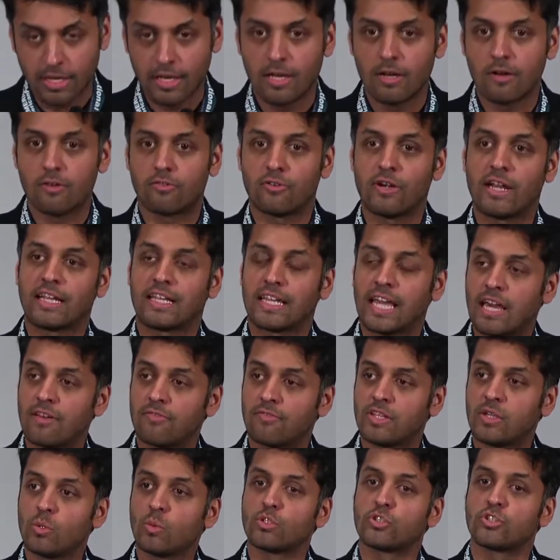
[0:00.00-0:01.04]
Frank
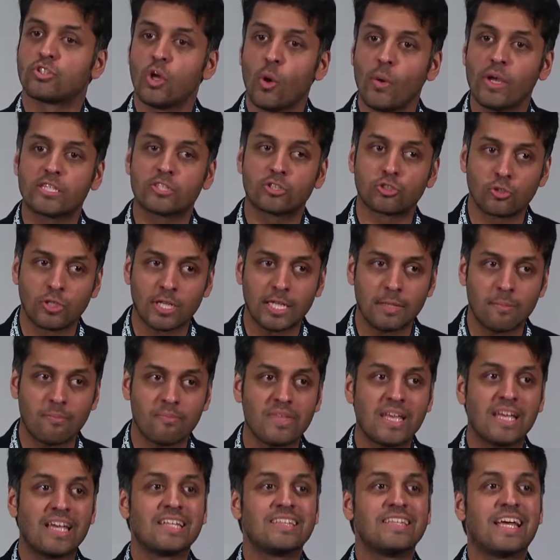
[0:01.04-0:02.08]
Gaffney was so extreme
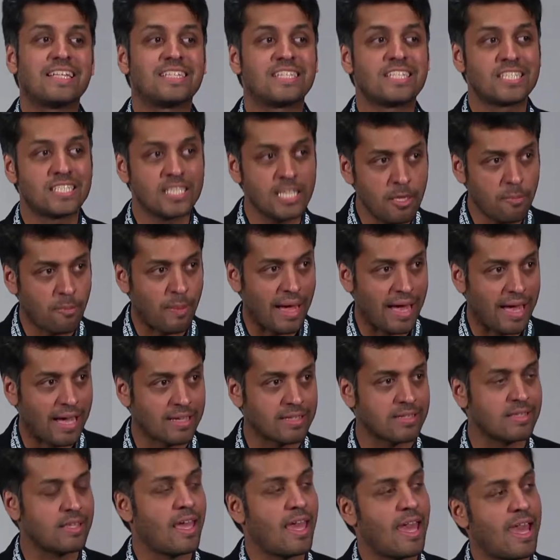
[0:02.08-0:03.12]
that CPAC,
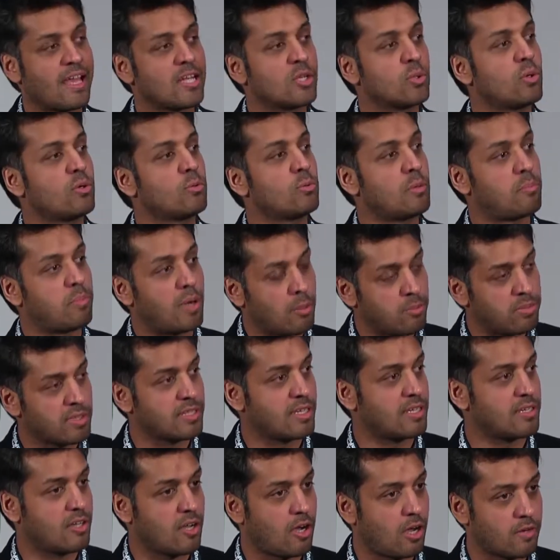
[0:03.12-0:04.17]
the annual
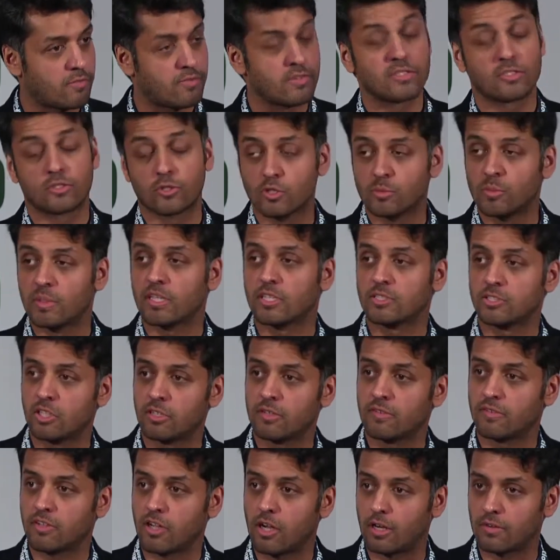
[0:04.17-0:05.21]

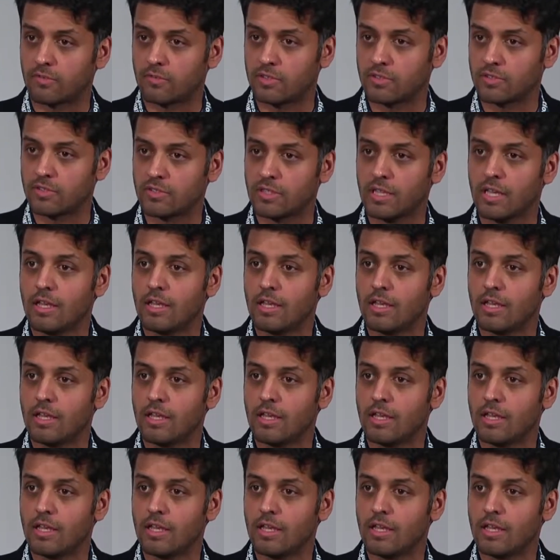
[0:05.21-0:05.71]
conservative conference,